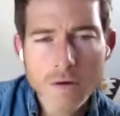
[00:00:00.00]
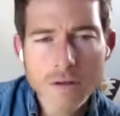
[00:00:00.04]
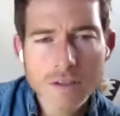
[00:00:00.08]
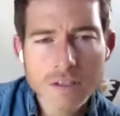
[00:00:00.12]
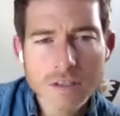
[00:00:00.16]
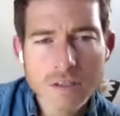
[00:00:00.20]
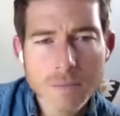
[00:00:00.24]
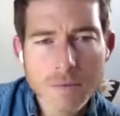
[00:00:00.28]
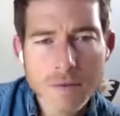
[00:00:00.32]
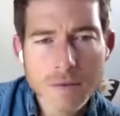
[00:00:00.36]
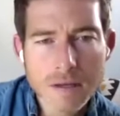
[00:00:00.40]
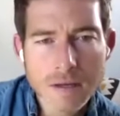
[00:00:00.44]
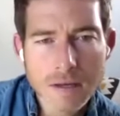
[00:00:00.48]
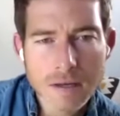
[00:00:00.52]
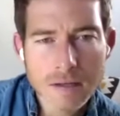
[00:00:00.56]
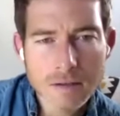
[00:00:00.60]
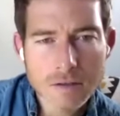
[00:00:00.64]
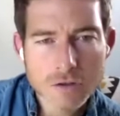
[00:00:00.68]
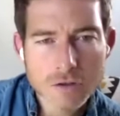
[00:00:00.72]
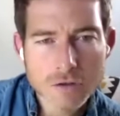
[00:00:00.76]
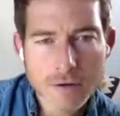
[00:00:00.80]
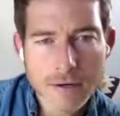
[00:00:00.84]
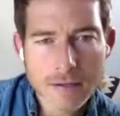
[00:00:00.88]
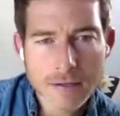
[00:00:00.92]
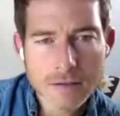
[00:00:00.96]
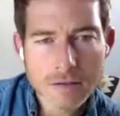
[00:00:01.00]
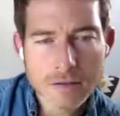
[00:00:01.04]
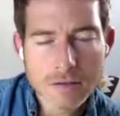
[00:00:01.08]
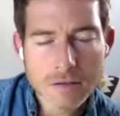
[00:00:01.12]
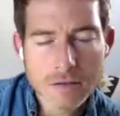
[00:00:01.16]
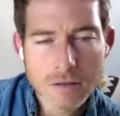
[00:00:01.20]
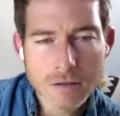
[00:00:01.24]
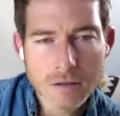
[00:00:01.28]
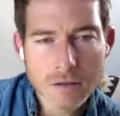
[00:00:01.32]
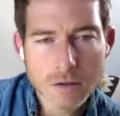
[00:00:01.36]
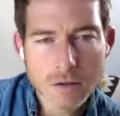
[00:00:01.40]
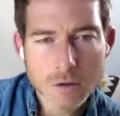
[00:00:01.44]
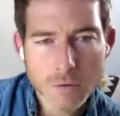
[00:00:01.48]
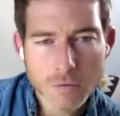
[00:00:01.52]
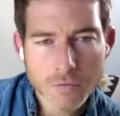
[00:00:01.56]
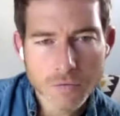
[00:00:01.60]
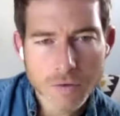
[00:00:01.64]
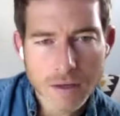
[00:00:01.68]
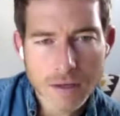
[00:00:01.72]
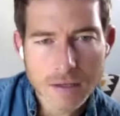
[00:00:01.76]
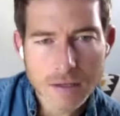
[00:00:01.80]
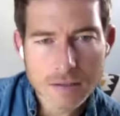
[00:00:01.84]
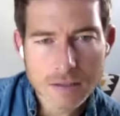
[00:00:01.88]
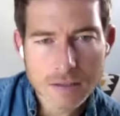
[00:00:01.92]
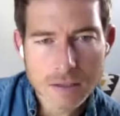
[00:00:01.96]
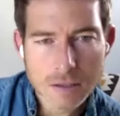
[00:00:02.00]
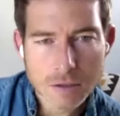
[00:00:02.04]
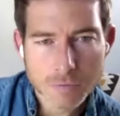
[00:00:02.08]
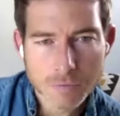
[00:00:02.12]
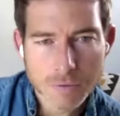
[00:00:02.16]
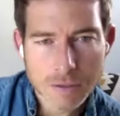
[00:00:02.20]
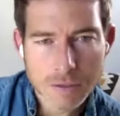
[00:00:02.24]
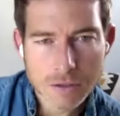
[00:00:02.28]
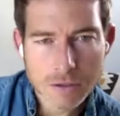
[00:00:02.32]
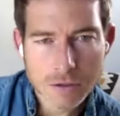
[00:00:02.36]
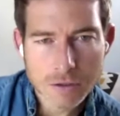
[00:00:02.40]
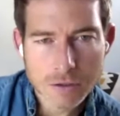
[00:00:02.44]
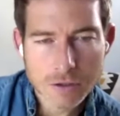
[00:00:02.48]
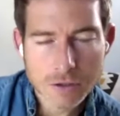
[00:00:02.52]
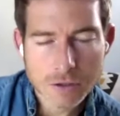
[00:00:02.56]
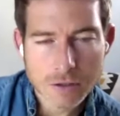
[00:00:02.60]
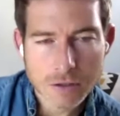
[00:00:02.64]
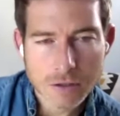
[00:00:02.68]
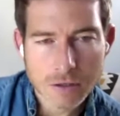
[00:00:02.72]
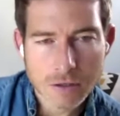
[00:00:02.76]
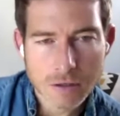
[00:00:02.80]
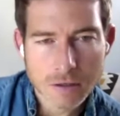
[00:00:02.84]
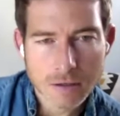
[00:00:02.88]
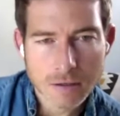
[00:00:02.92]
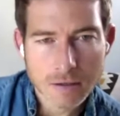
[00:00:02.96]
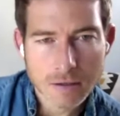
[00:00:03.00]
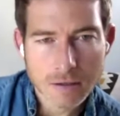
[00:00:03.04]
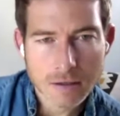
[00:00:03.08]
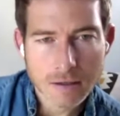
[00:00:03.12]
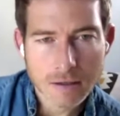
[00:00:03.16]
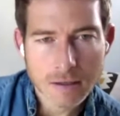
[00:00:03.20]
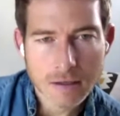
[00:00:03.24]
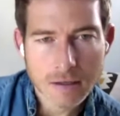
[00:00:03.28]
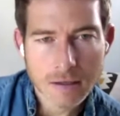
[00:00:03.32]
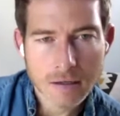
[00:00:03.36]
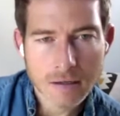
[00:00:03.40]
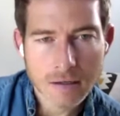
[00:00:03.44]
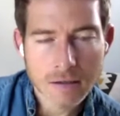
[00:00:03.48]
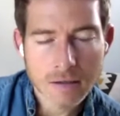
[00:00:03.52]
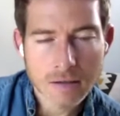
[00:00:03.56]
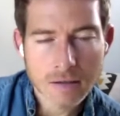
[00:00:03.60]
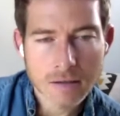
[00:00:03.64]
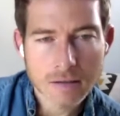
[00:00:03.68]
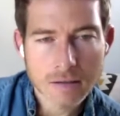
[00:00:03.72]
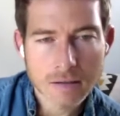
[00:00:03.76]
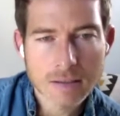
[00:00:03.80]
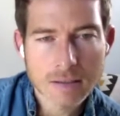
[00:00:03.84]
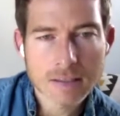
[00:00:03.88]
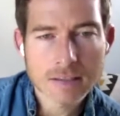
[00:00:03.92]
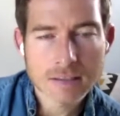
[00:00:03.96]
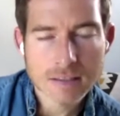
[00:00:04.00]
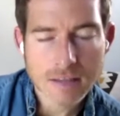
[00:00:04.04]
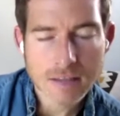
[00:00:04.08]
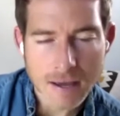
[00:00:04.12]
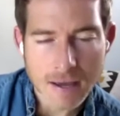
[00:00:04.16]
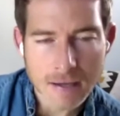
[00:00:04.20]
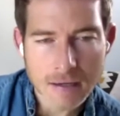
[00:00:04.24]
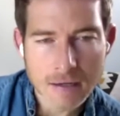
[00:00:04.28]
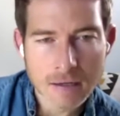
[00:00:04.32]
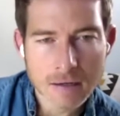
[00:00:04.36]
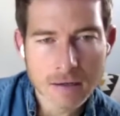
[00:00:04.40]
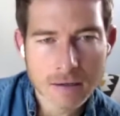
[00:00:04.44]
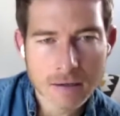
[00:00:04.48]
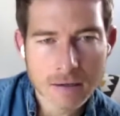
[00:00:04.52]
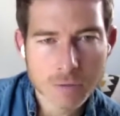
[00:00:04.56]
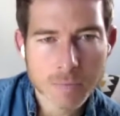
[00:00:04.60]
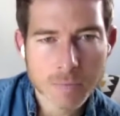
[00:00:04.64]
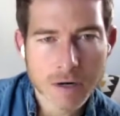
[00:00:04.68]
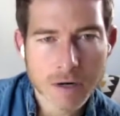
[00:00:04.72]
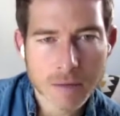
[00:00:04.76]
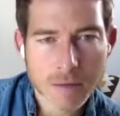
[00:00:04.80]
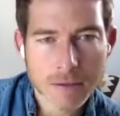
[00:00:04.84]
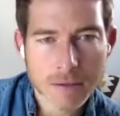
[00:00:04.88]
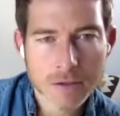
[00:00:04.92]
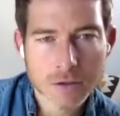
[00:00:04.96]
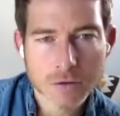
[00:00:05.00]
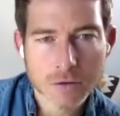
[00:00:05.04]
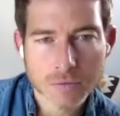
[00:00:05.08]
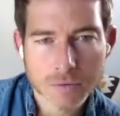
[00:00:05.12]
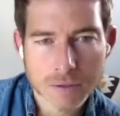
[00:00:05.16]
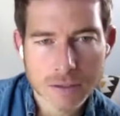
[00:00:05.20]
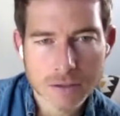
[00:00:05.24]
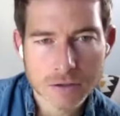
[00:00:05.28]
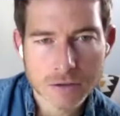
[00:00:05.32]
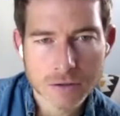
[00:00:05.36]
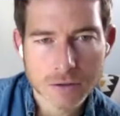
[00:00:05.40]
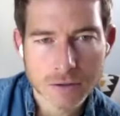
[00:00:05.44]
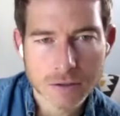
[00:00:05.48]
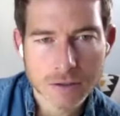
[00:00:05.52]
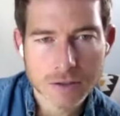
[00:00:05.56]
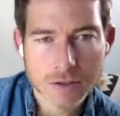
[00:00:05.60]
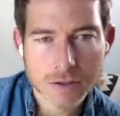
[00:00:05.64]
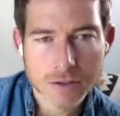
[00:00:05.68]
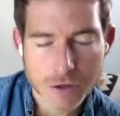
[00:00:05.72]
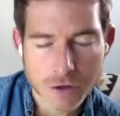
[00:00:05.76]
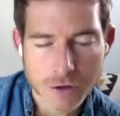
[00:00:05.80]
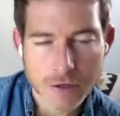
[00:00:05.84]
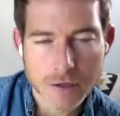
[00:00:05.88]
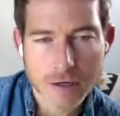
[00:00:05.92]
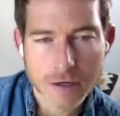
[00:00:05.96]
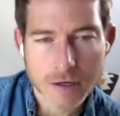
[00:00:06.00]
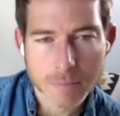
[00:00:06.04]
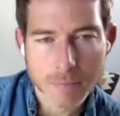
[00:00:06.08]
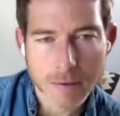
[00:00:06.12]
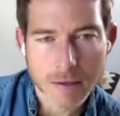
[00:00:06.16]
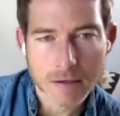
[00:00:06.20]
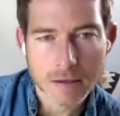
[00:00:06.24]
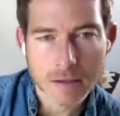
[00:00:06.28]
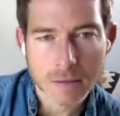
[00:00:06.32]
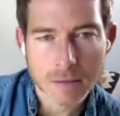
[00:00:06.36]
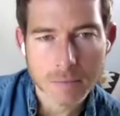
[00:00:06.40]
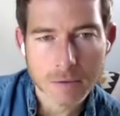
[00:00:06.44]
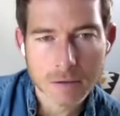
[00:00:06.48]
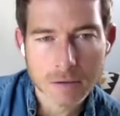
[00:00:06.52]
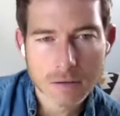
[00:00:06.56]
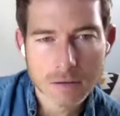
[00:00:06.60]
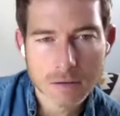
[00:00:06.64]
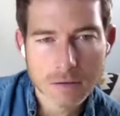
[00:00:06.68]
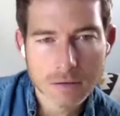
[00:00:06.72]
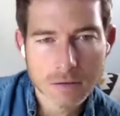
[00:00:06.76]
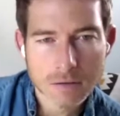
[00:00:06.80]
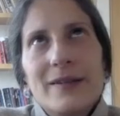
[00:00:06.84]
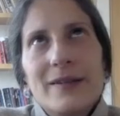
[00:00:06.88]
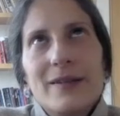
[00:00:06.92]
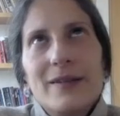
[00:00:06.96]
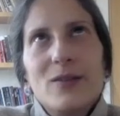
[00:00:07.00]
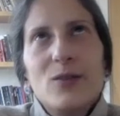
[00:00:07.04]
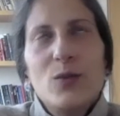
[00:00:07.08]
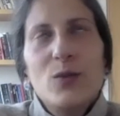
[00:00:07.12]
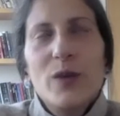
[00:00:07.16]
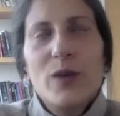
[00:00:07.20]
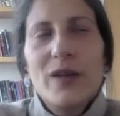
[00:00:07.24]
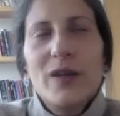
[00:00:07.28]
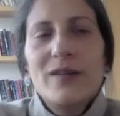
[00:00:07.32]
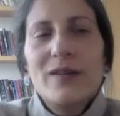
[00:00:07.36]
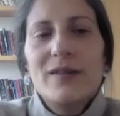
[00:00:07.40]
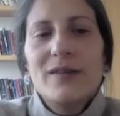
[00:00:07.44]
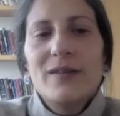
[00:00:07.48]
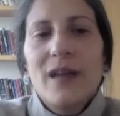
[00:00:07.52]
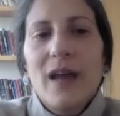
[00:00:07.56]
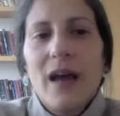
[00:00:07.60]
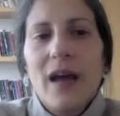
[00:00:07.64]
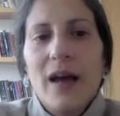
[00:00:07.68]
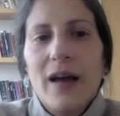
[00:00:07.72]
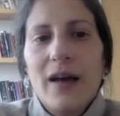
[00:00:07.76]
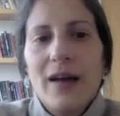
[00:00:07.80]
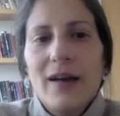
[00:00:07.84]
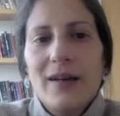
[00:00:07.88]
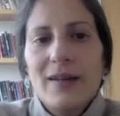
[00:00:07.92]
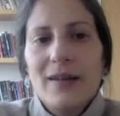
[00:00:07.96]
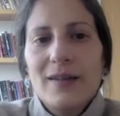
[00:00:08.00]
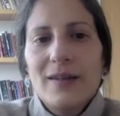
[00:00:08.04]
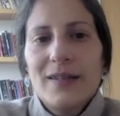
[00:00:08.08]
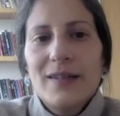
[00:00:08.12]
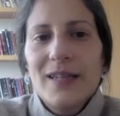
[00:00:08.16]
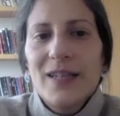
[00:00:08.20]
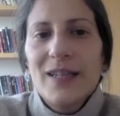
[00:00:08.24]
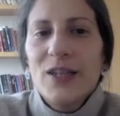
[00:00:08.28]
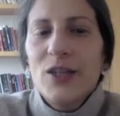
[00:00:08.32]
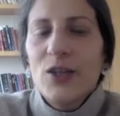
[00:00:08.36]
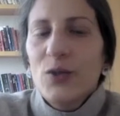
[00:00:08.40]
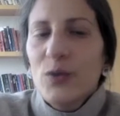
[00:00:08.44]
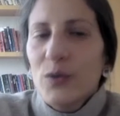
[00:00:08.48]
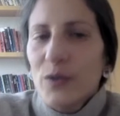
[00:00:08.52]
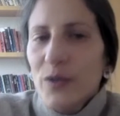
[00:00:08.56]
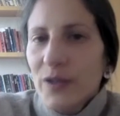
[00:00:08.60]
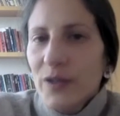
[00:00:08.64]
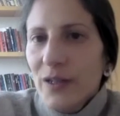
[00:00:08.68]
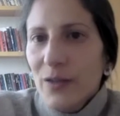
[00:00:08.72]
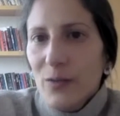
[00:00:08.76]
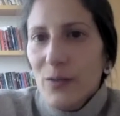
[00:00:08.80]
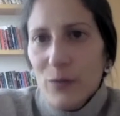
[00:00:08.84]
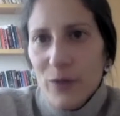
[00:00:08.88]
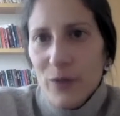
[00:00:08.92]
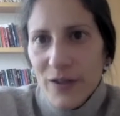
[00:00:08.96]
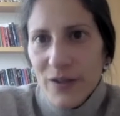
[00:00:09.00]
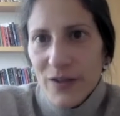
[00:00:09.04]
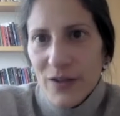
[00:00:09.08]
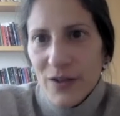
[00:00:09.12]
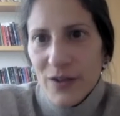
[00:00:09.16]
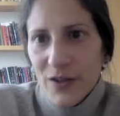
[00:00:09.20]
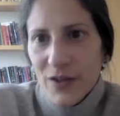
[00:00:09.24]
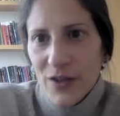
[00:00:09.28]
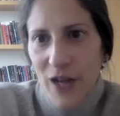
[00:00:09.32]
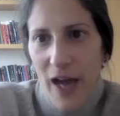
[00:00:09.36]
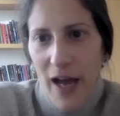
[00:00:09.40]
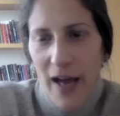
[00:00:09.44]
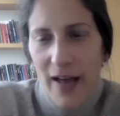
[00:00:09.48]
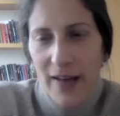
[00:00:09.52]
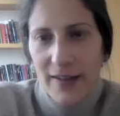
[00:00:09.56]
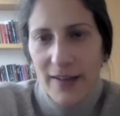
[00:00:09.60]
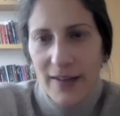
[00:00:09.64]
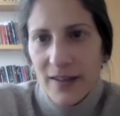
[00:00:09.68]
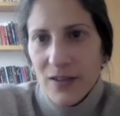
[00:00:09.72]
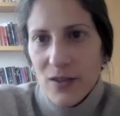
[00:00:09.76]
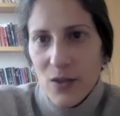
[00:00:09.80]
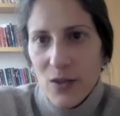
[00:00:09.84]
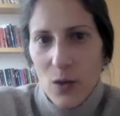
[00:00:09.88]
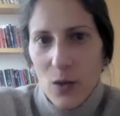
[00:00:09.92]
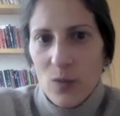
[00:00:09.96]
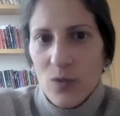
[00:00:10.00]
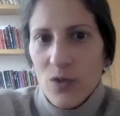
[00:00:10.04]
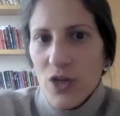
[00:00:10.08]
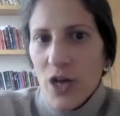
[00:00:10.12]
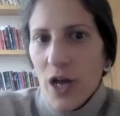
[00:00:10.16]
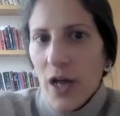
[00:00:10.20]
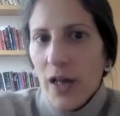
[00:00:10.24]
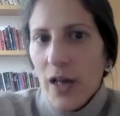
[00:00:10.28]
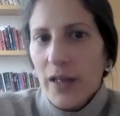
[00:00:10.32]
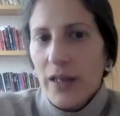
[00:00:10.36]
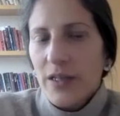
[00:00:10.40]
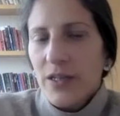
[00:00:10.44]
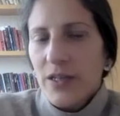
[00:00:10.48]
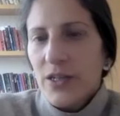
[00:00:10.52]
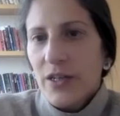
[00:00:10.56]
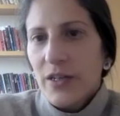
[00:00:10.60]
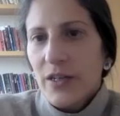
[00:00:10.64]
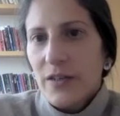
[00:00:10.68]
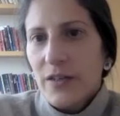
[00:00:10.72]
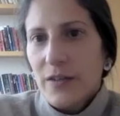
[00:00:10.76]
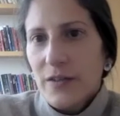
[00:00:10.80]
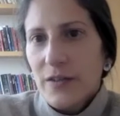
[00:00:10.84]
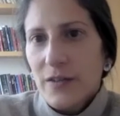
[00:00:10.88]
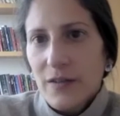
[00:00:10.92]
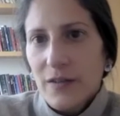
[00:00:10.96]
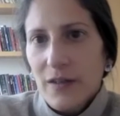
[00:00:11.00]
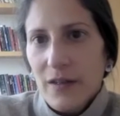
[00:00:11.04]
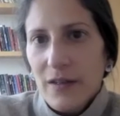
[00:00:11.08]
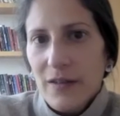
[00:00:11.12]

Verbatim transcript: are some of the constraints you face as a researcher in designing experimental research during a pandemic doing uh, security research has its own challenges